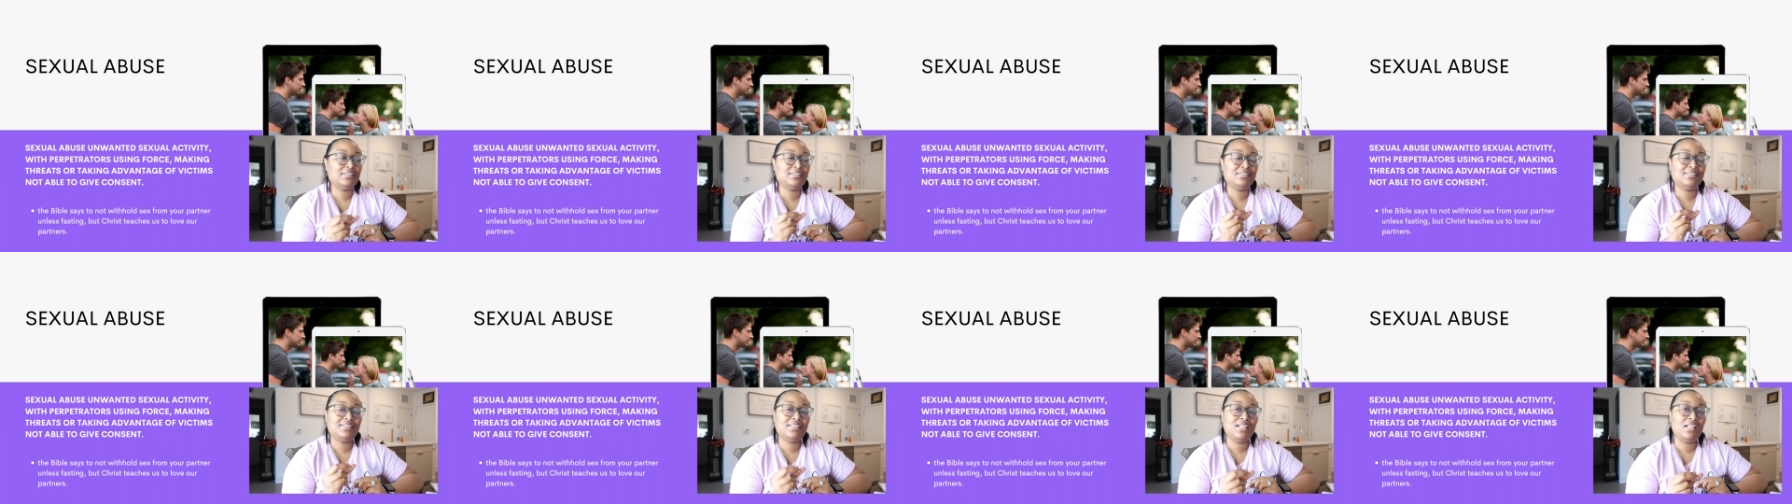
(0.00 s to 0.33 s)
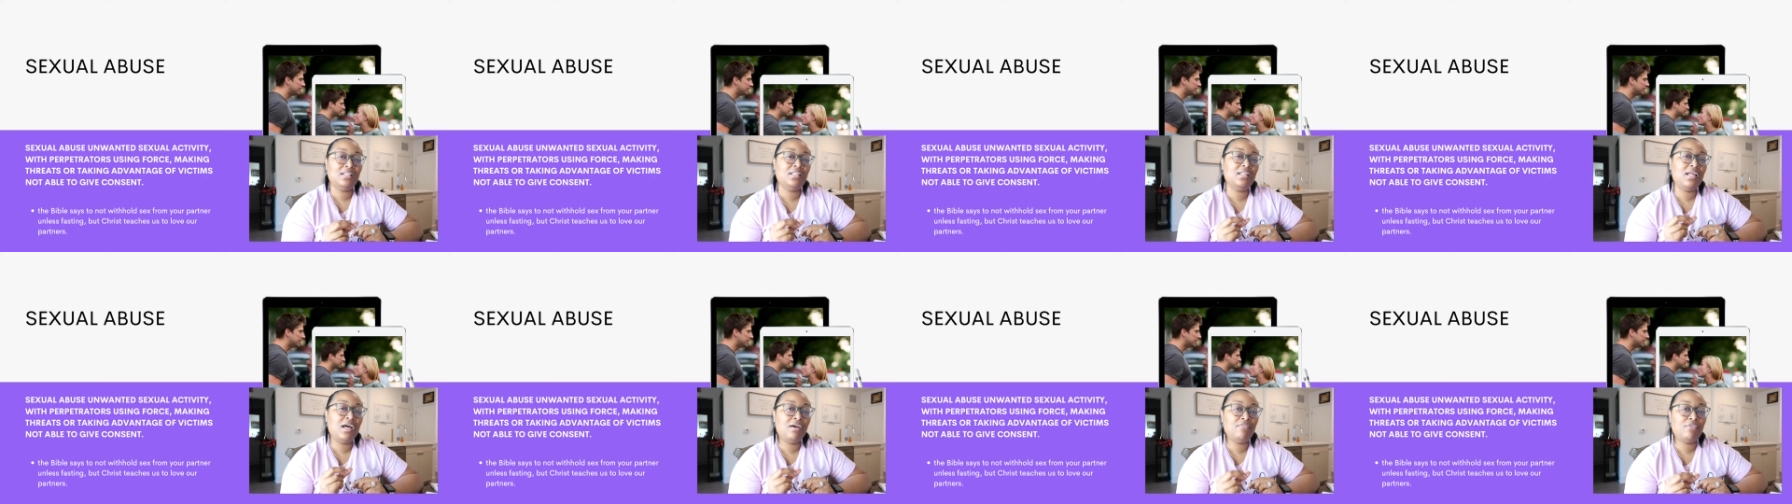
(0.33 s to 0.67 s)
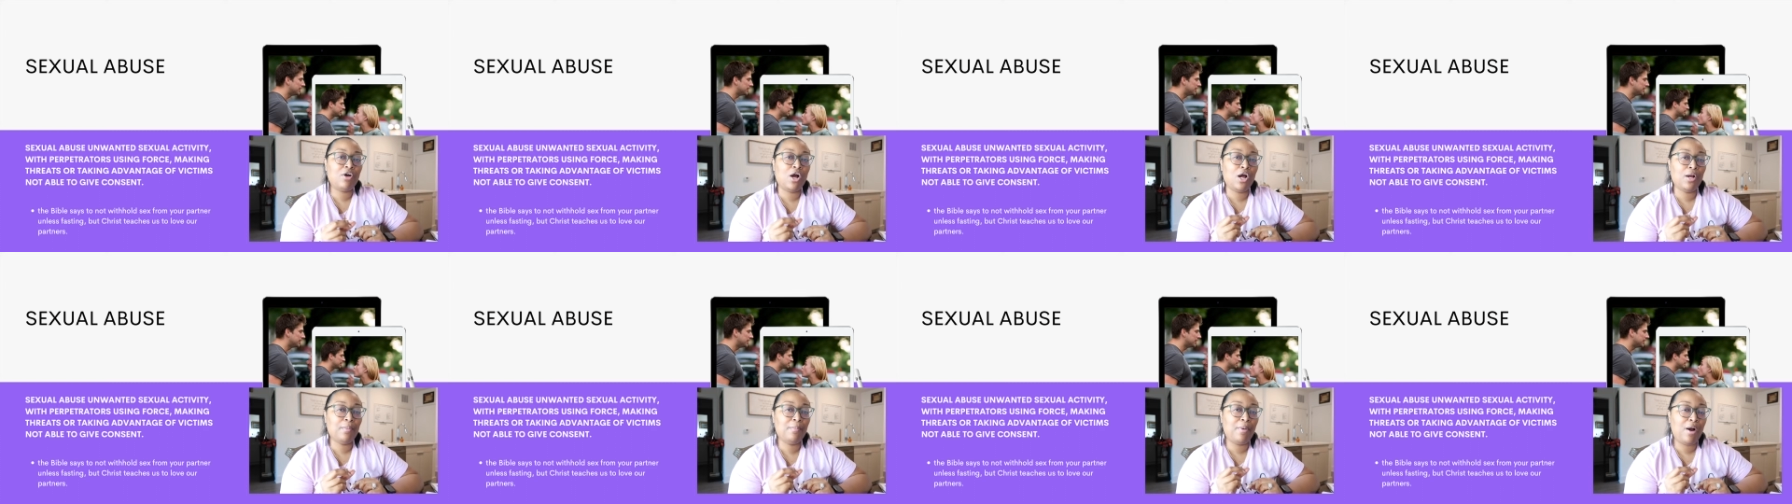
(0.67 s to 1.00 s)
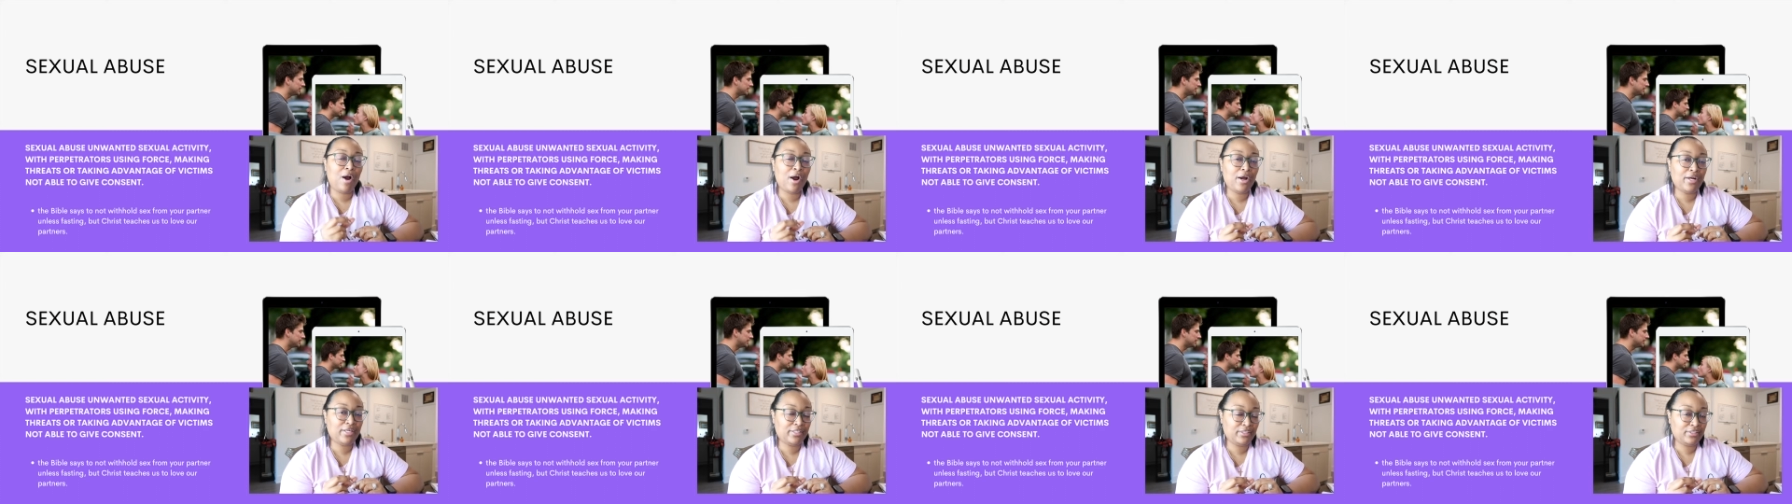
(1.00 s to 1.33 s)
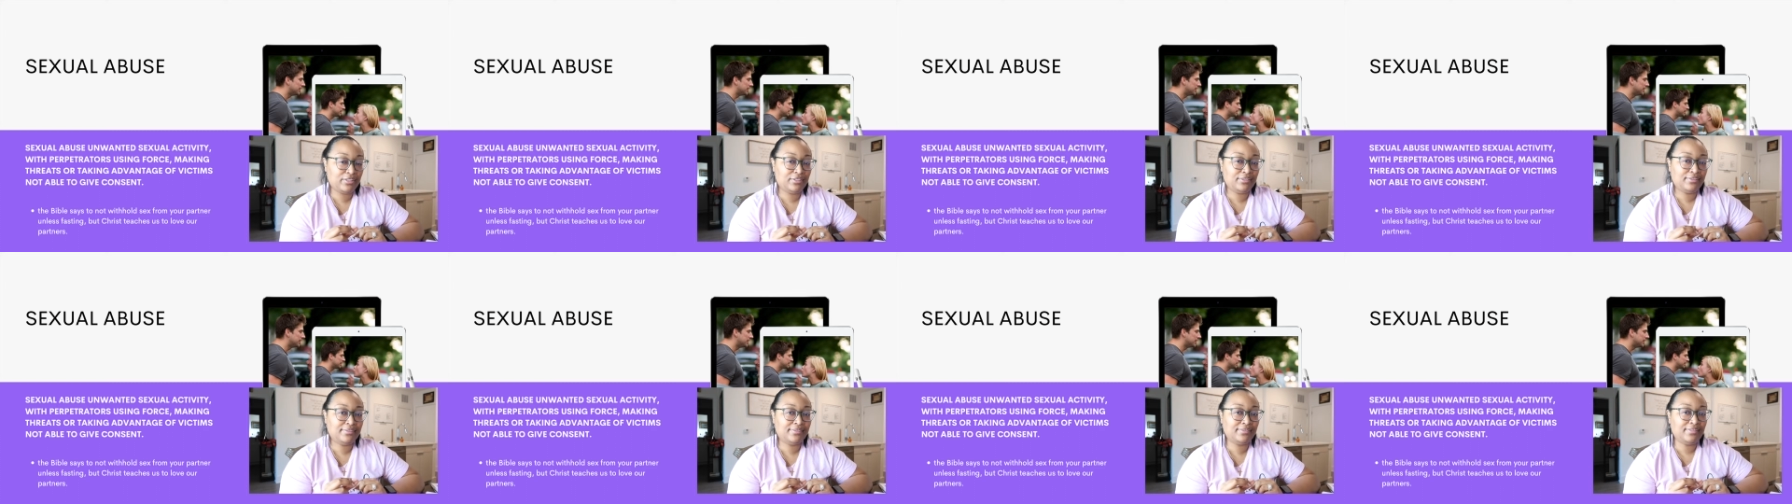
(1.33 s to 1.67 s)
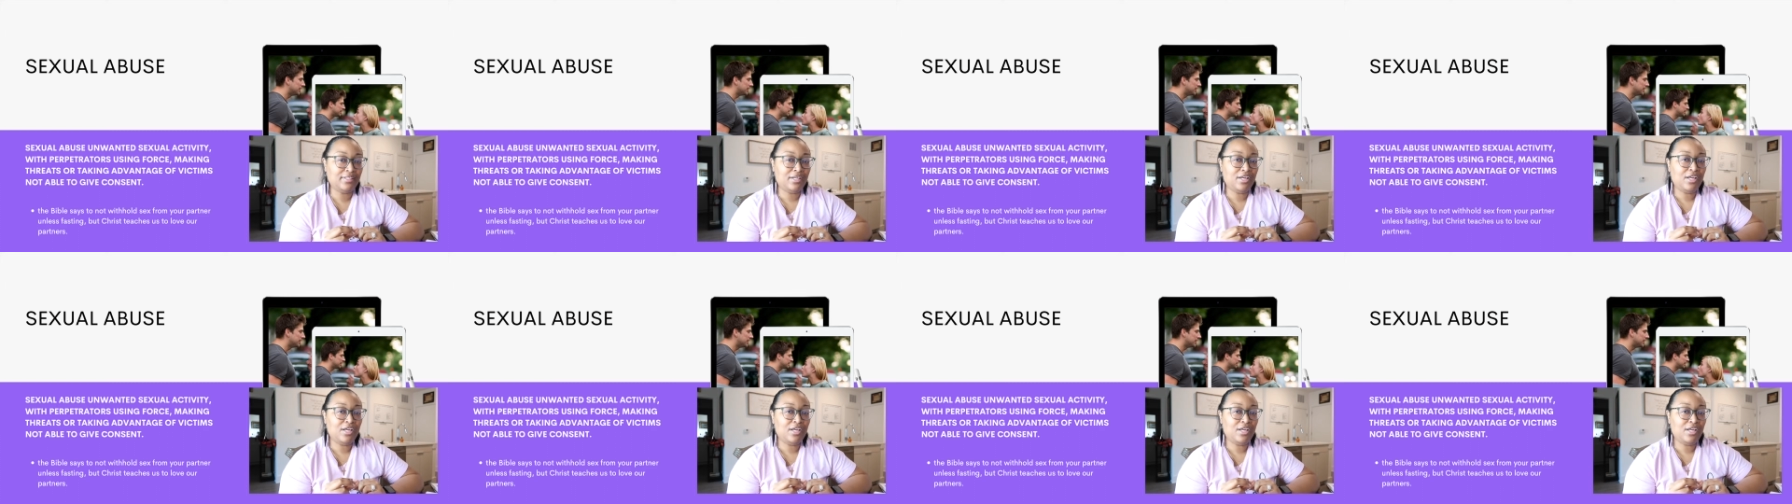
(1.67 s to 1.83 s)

us to love our partners